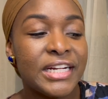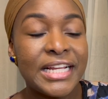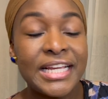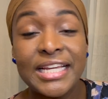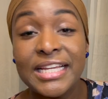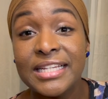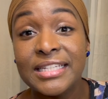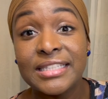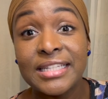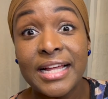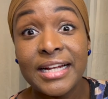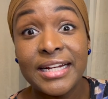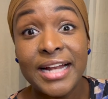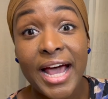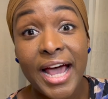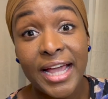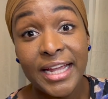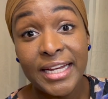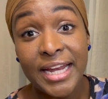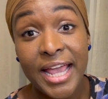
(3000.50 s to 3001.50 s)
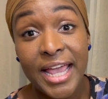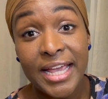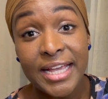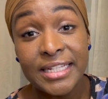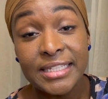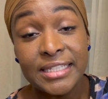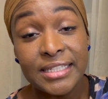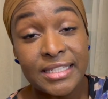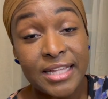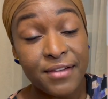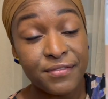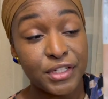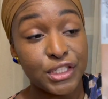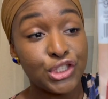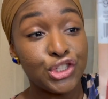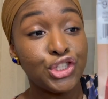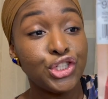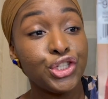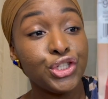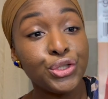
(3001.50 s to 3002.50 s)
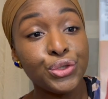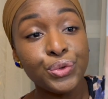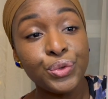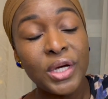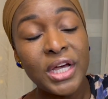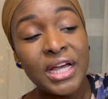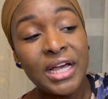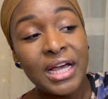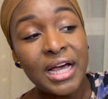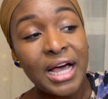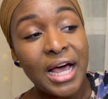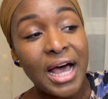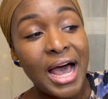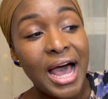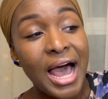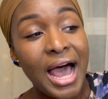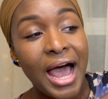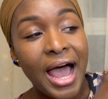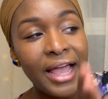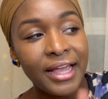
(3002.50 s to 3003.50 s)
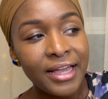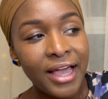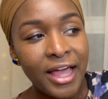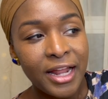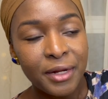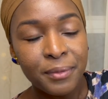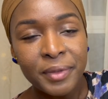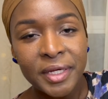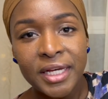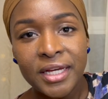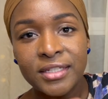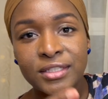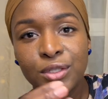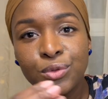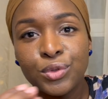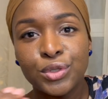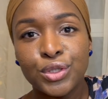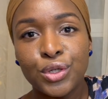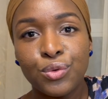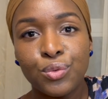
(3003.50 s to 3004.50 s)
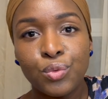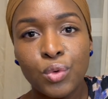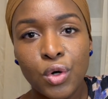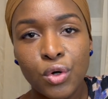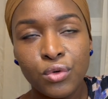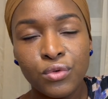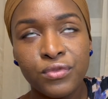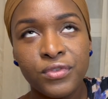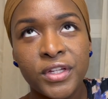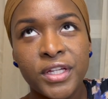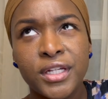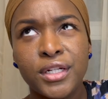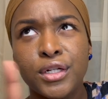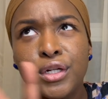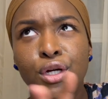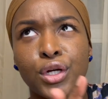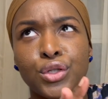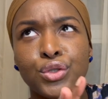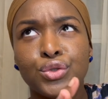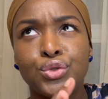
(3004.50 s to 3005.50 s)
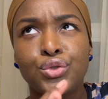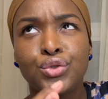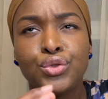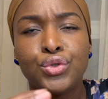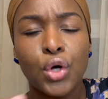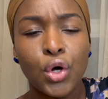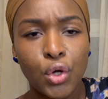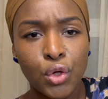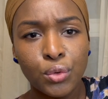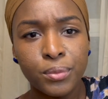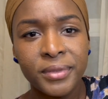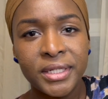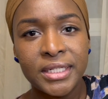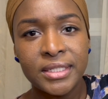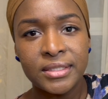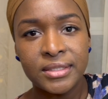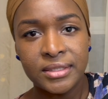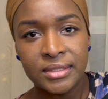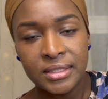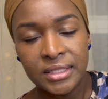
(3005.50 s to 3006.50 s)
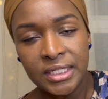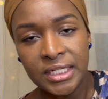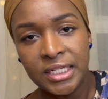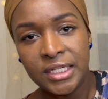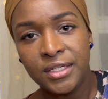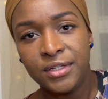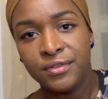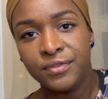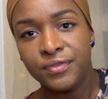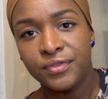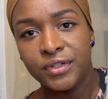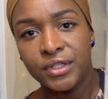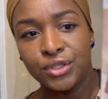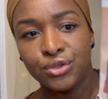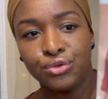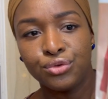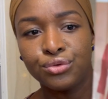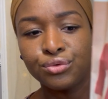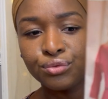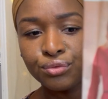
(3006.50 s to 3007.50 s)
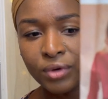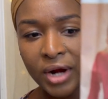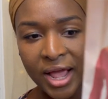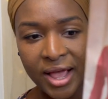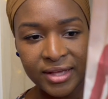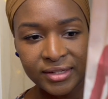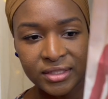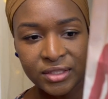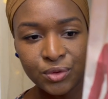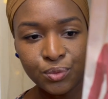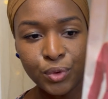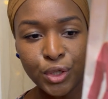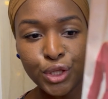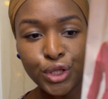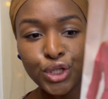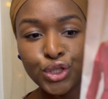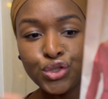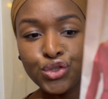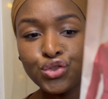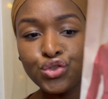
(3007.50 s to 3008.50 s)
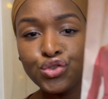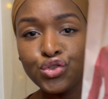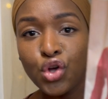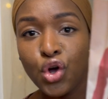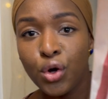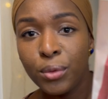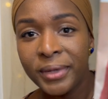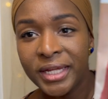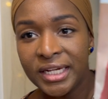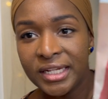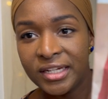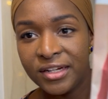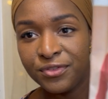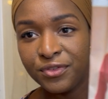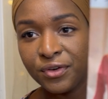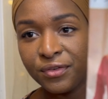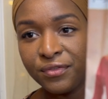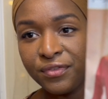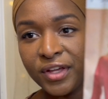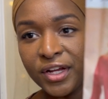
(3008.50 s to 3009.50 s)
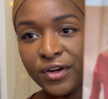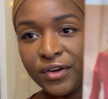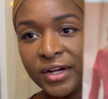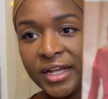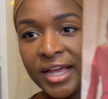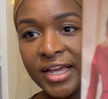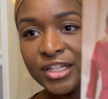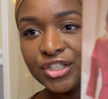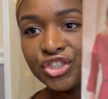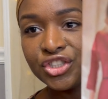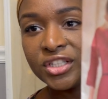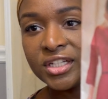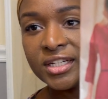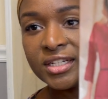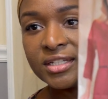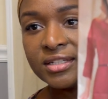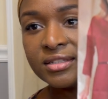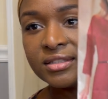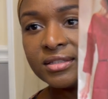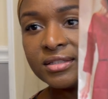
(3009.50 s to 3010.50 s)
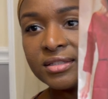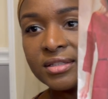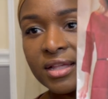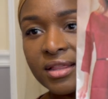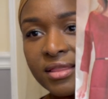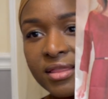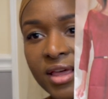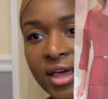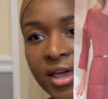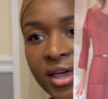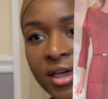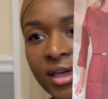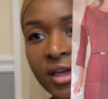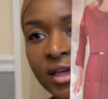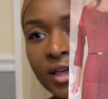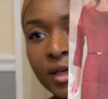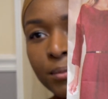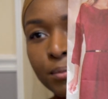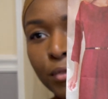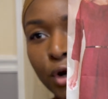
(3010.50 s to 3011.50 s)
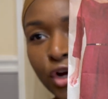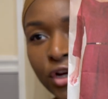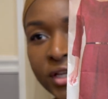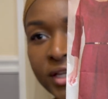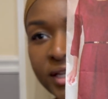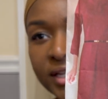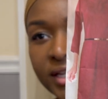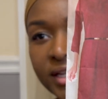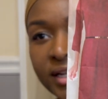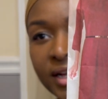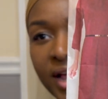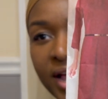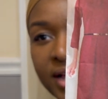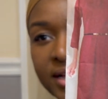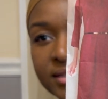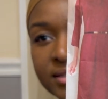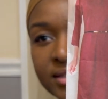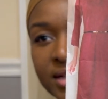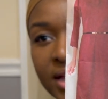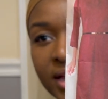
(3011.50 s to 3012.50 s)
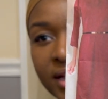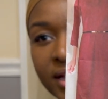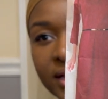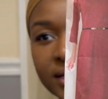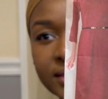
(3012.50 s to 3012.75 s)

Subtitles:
is 9872. I got it because it was a woven dolman sleeve dress with so many different variations. They market it as like